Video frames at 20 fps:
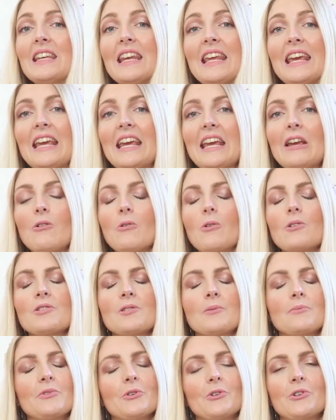tea or
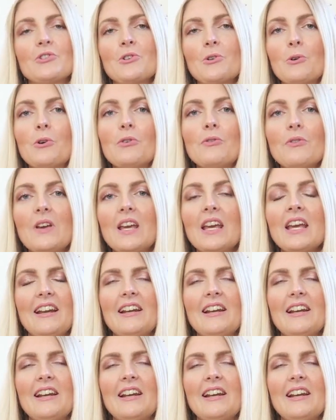some Turkish coffee.